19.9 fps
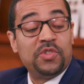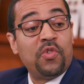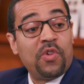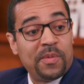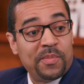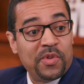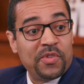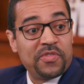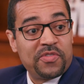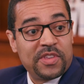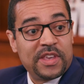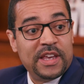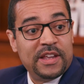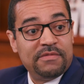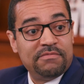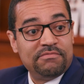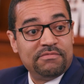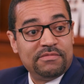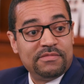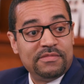normal
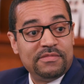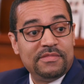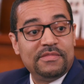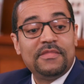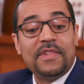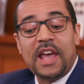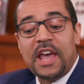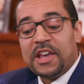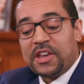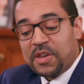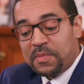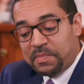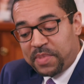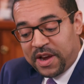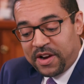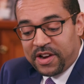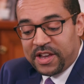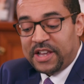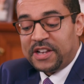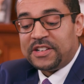skin and
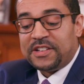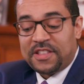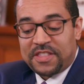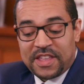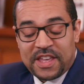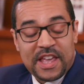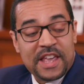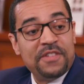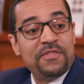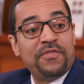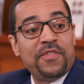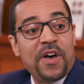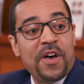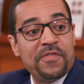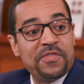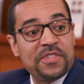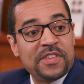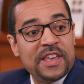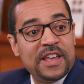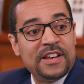comparing it to the
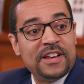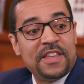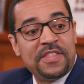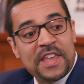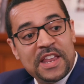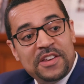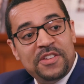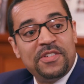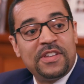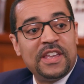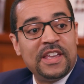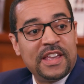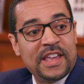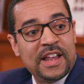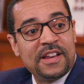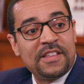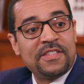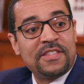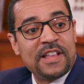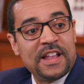involved skin. And then you can
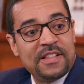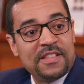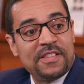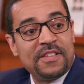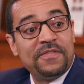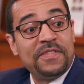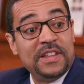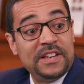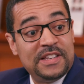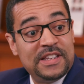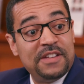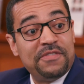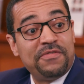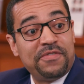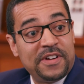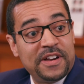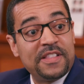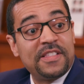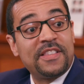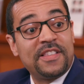get a sense of the
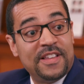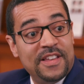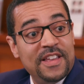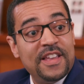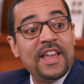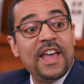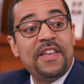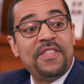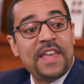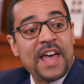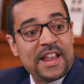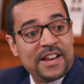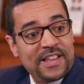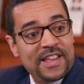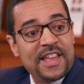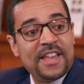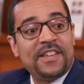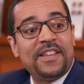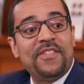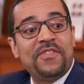difference, and that
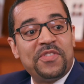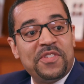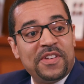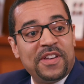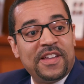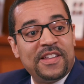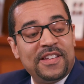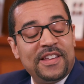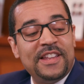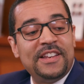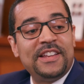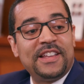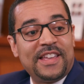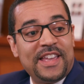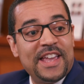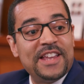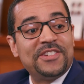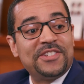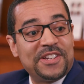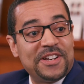gives you an
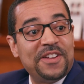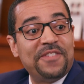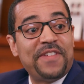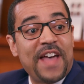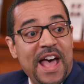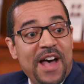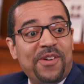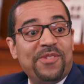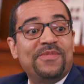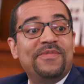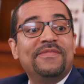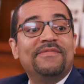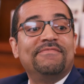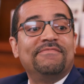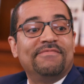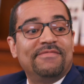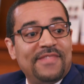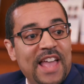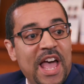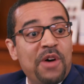indication of
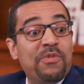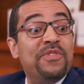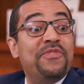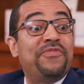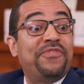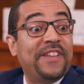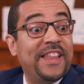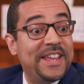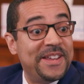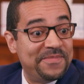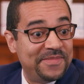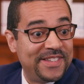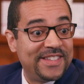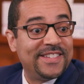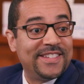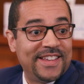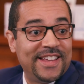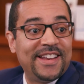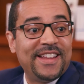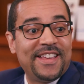how inflamed
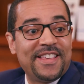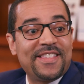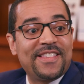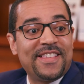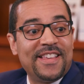it is.